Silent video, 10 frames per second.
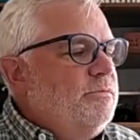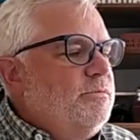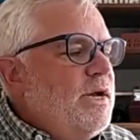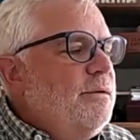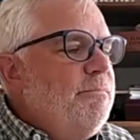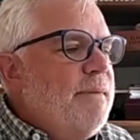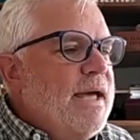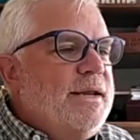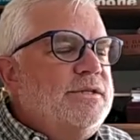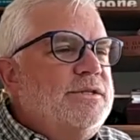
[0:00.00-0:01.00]
trying to
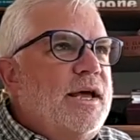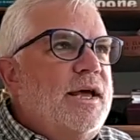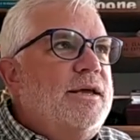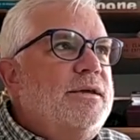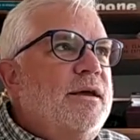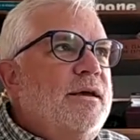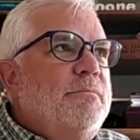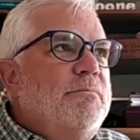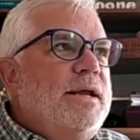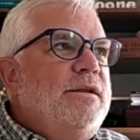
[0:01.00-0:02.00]
manage a
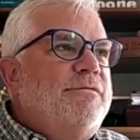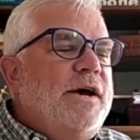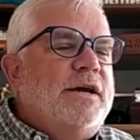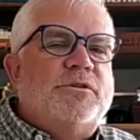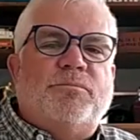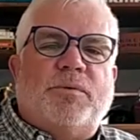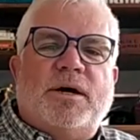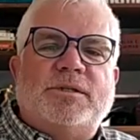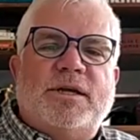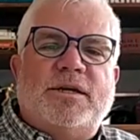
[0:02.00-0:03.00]
manufacturing
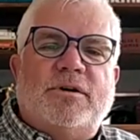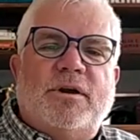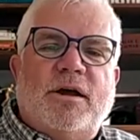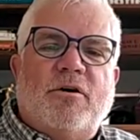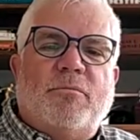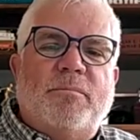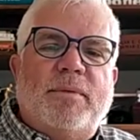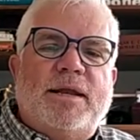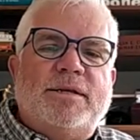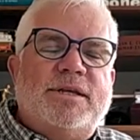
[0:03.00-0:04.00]
process or help
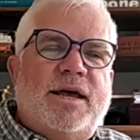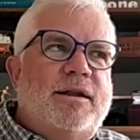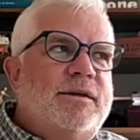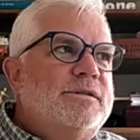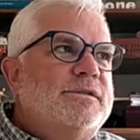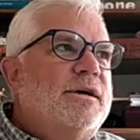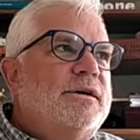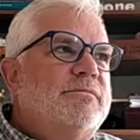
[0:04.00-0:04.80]
manage that is